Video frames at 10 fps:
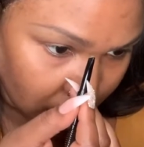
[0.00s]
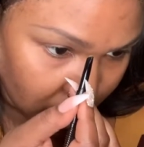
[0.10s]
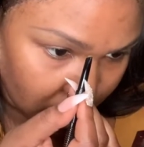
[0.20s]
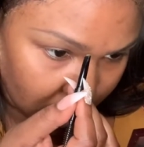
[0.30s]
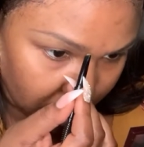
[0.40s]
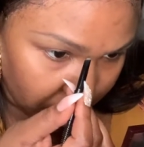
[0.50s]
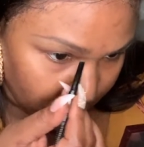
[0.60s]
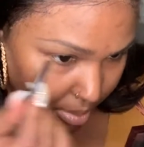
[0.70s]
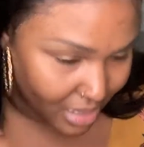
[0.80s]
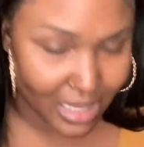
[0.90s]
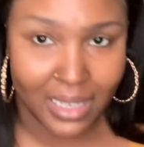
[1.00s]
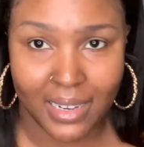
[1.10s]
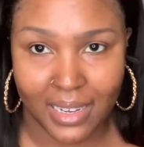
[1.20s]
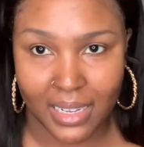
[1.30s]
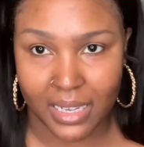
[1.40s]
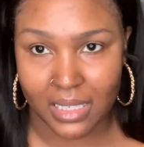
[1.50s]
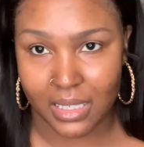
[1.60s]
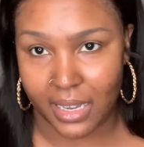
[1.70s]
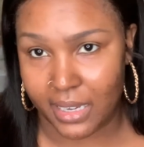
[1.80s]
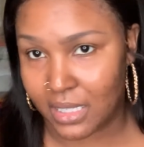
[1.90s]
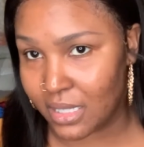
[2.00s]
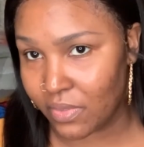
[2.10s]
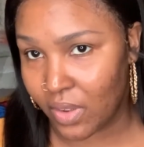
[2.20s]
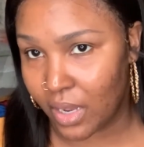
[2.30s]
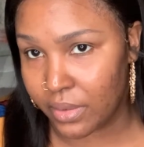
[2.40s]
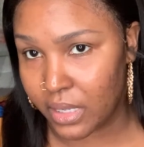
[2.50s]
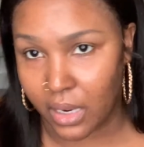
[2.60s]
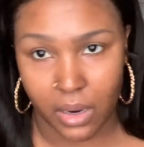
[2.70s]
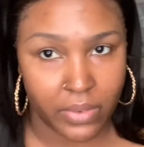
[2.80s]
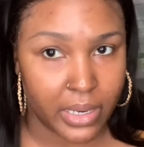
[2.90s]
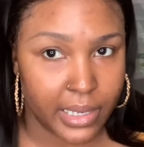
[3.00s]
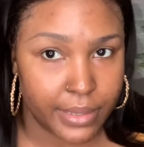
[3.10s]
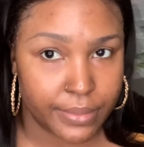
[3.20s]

clean them up, because I think I like the size of how they are right now.